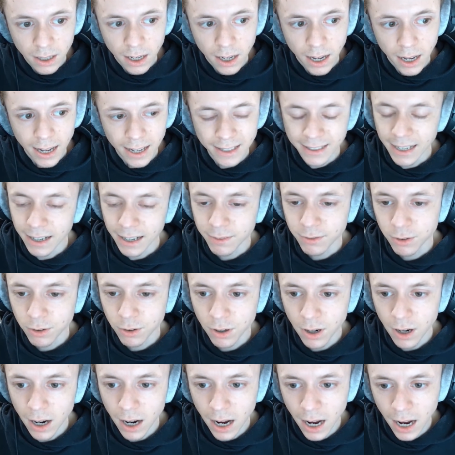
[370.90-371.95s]
And
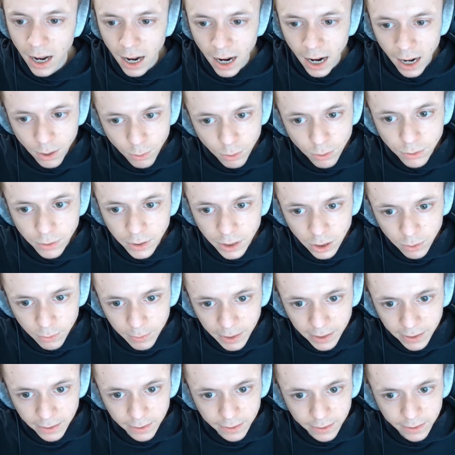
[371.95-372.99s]
therefore, I would
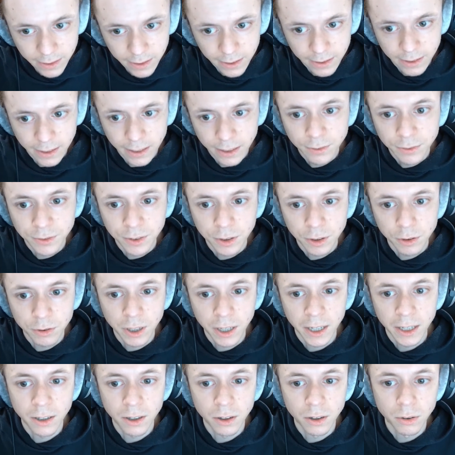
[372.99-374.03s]
recommend that if you
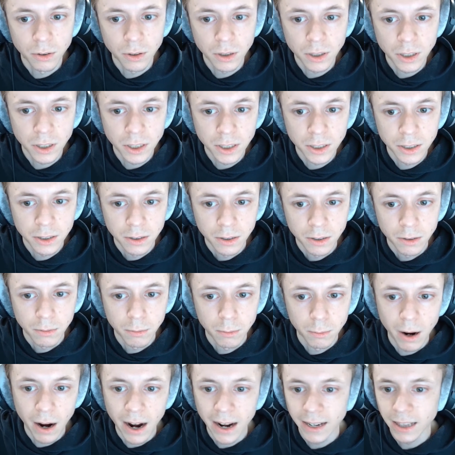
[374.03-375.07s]
can only
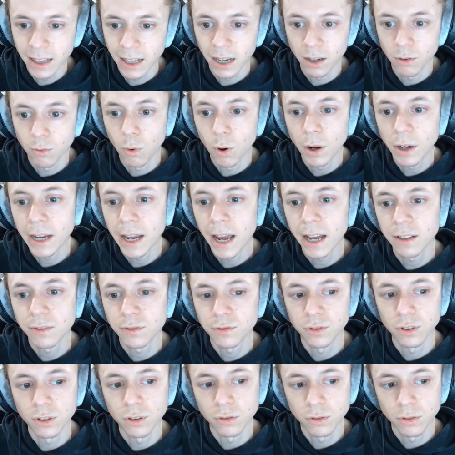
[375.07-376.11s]
buy like one
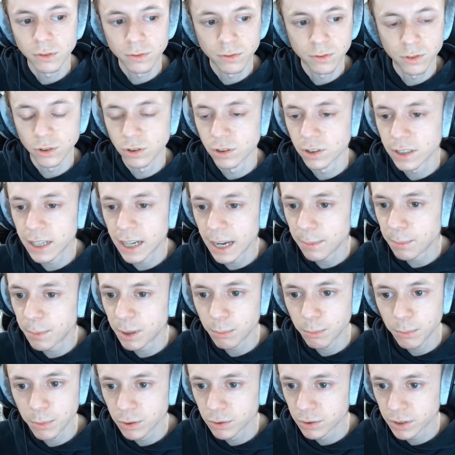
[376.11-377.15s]
headphone for
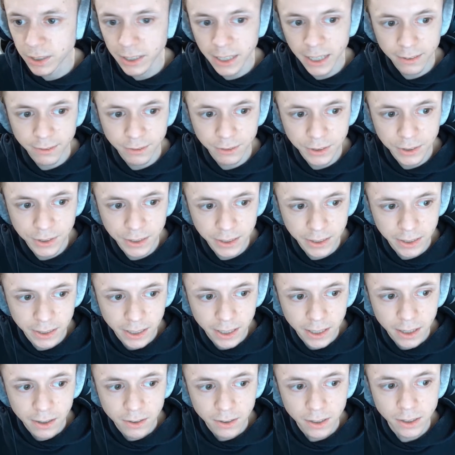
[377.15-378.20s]
gaming, music, everything,
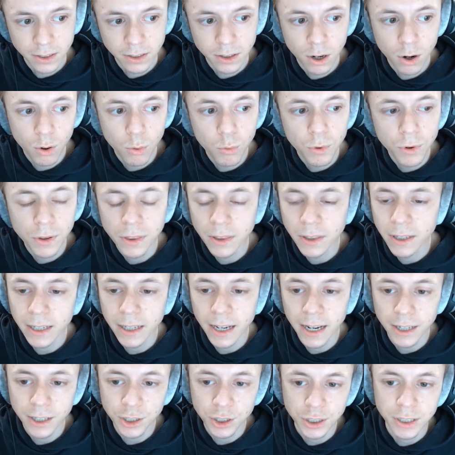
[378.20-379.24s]
then go with the
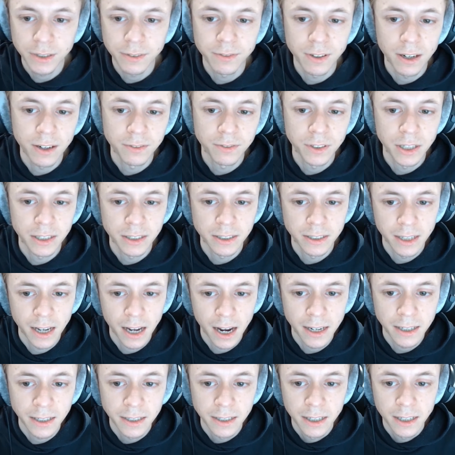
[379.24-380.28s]
HD
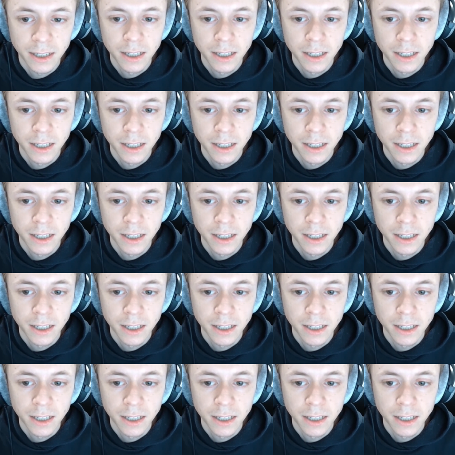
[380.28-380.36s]
599.